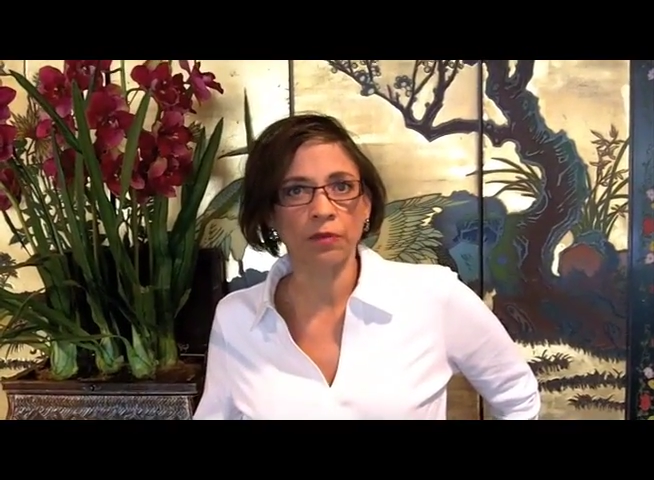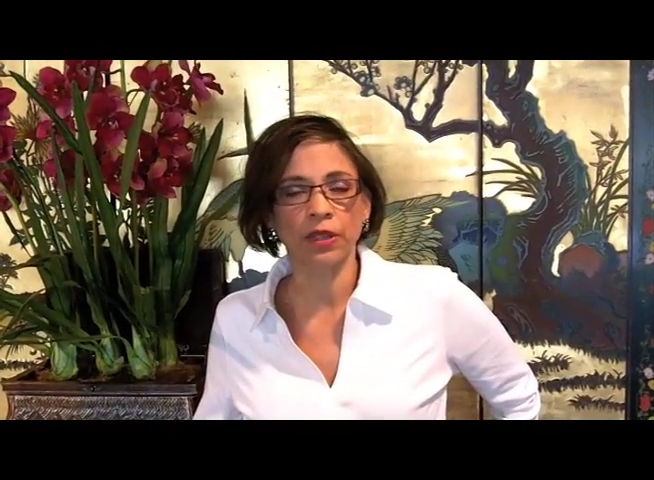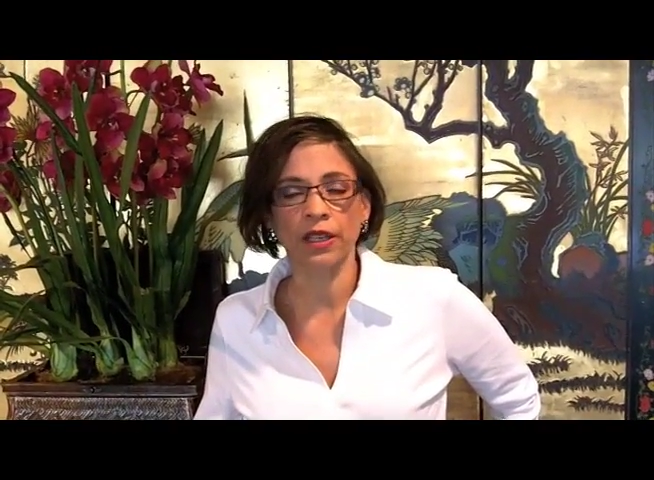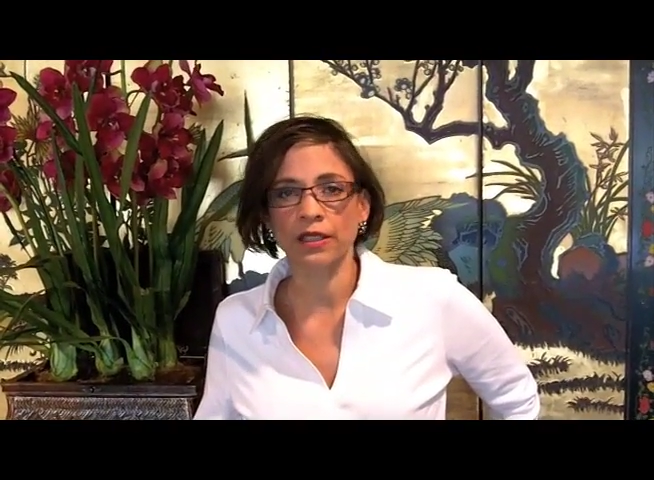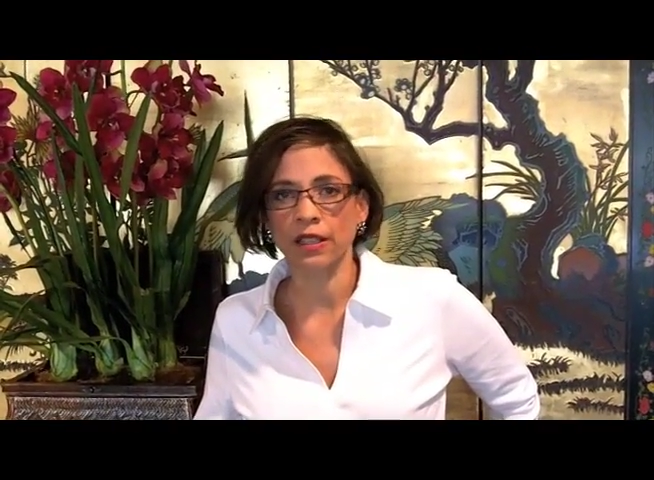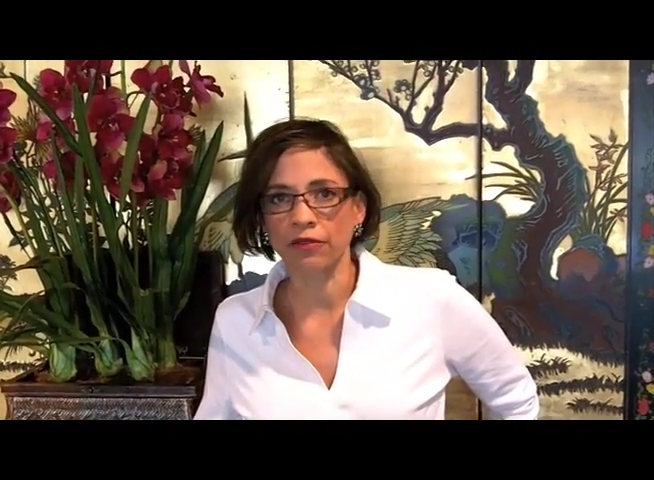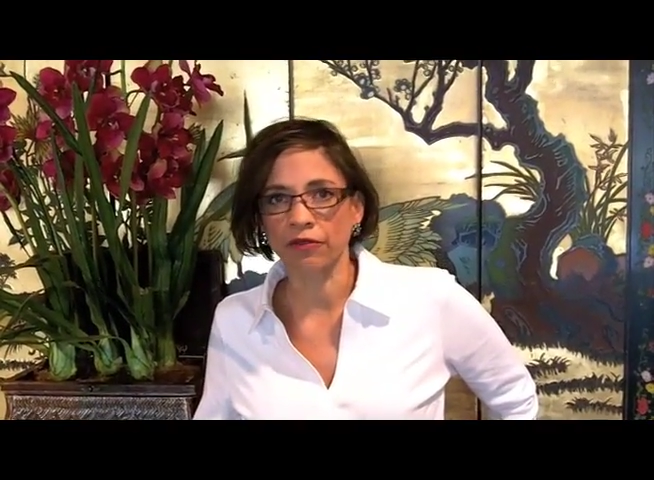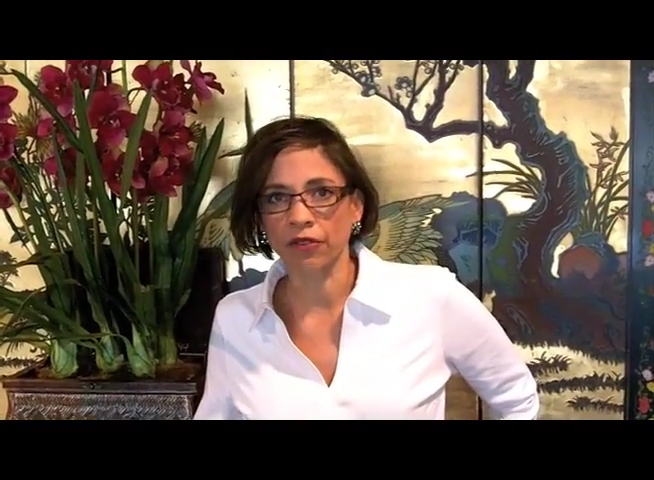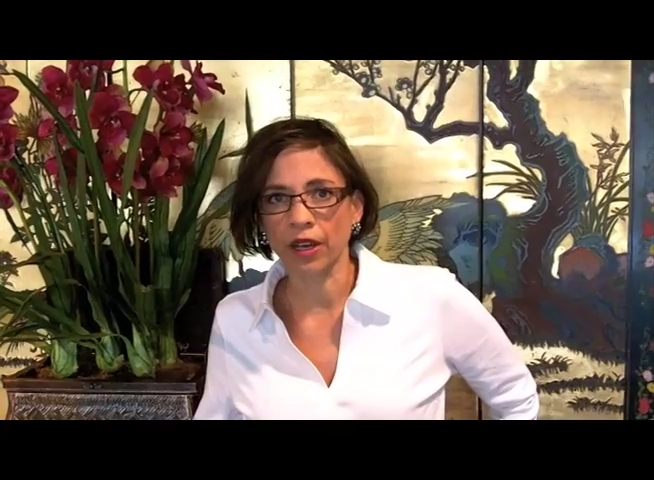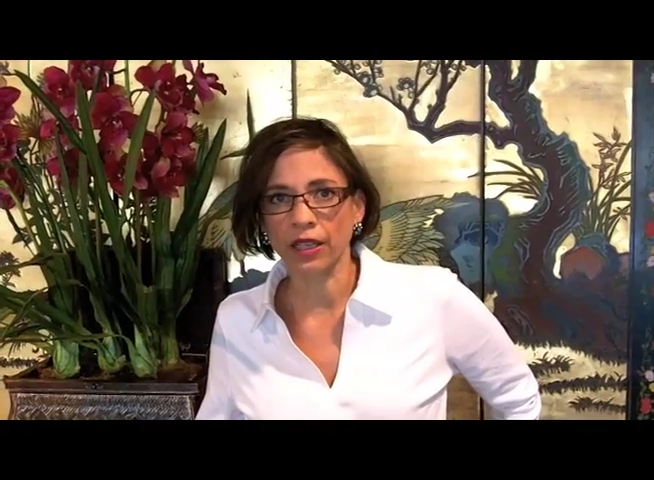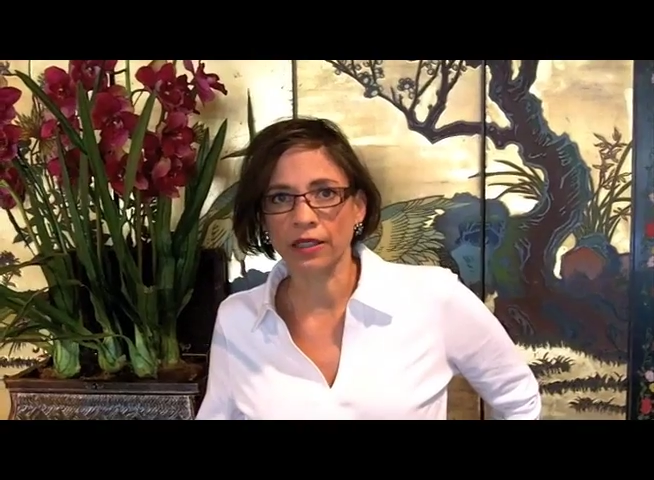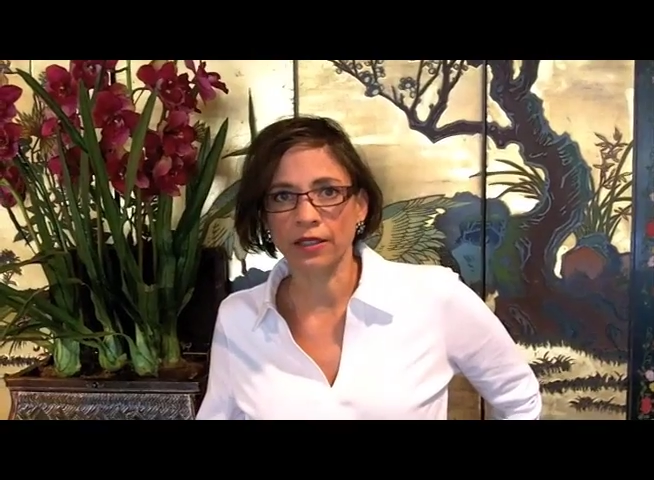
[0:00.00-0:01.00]
place and
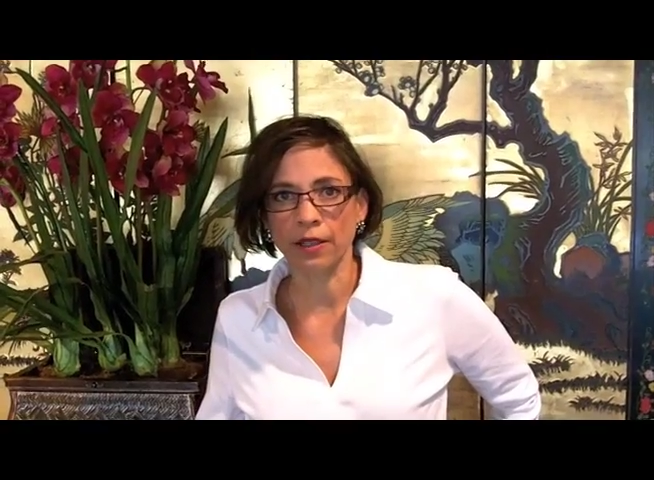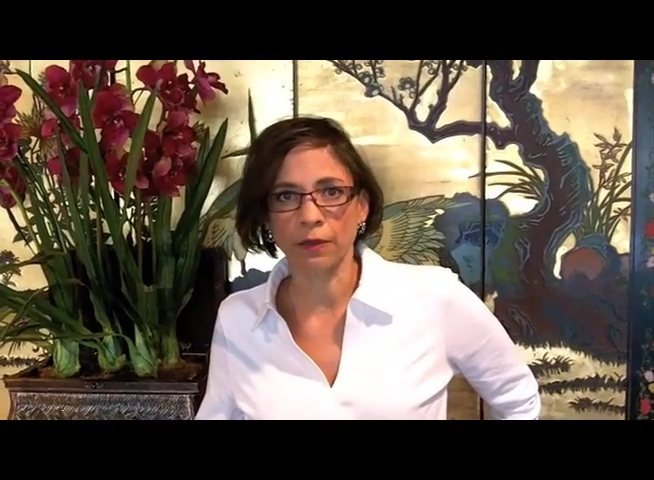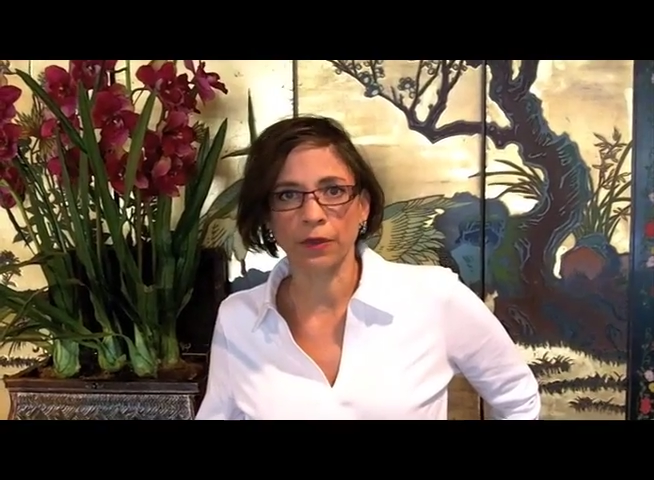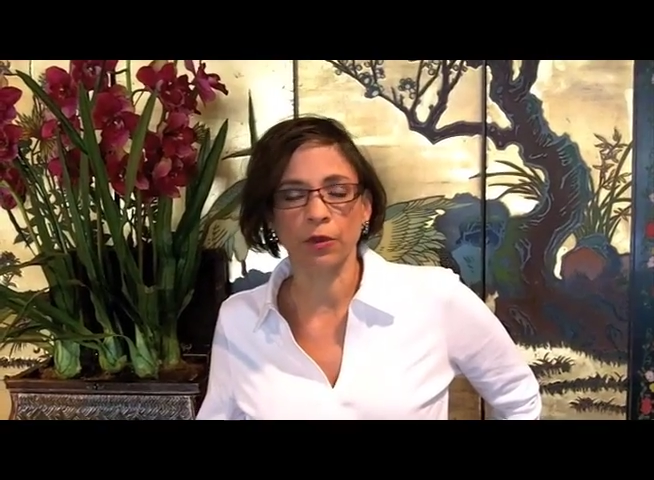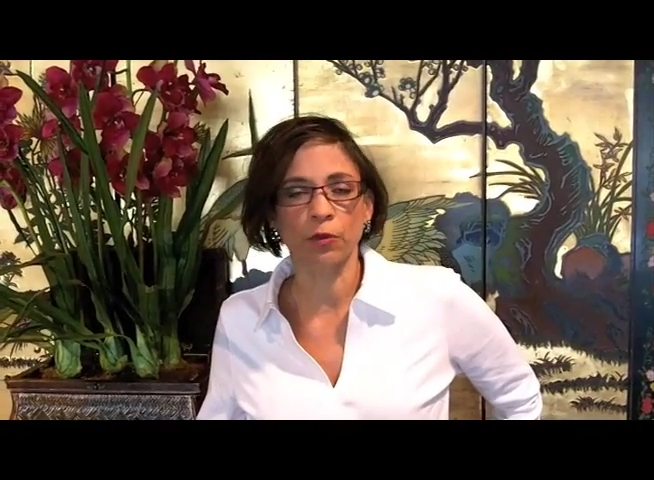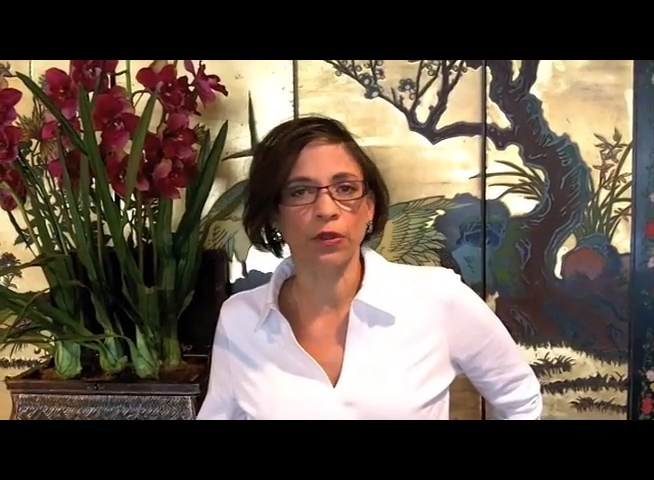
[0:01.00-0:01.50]
find something,